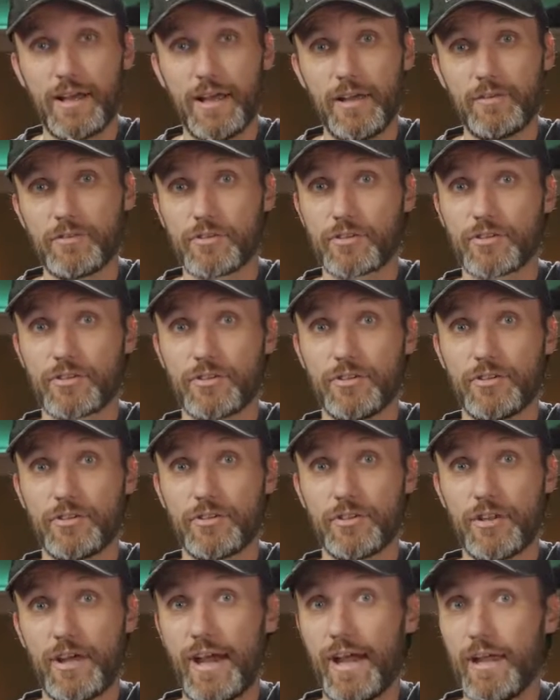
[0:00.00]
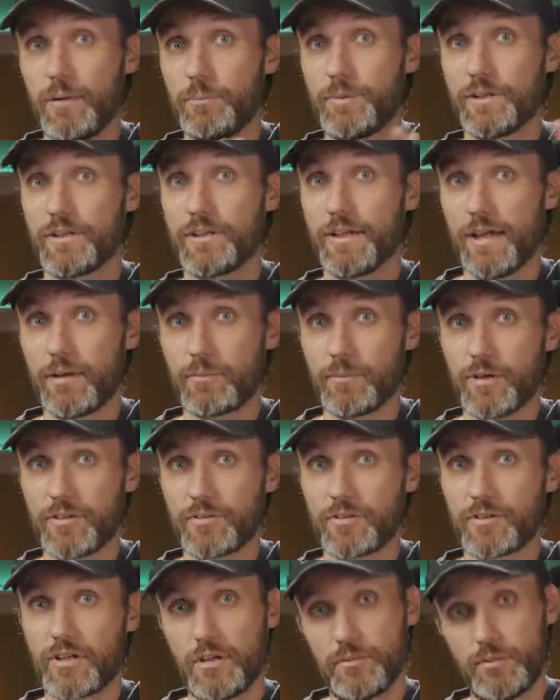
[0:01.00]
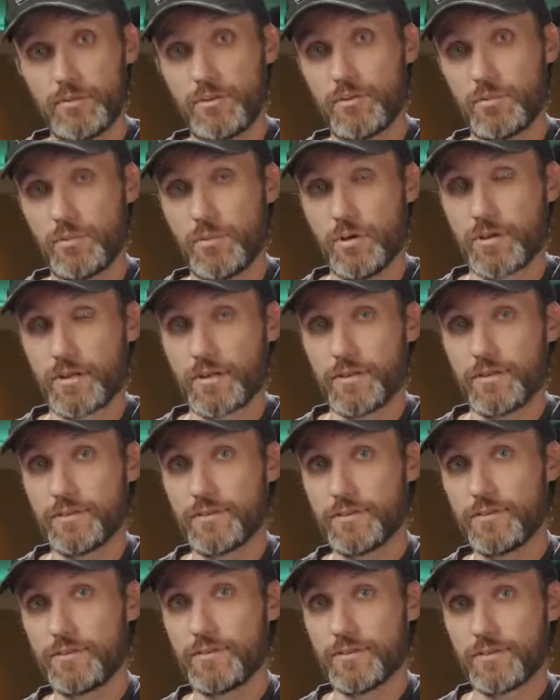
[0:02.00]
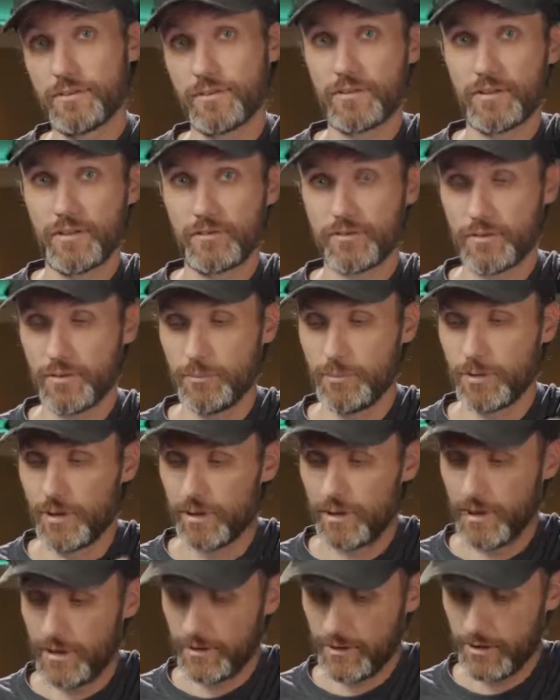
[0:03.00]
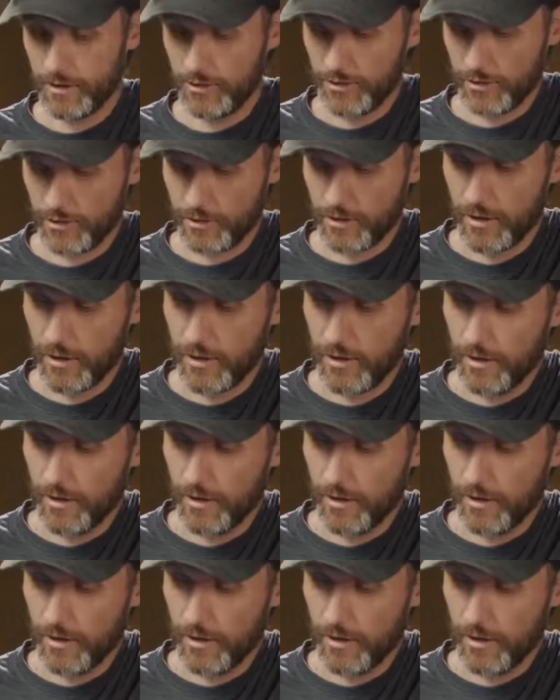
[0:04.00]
Ever since the IP cameras came into the market, it's obviously been a lot easier.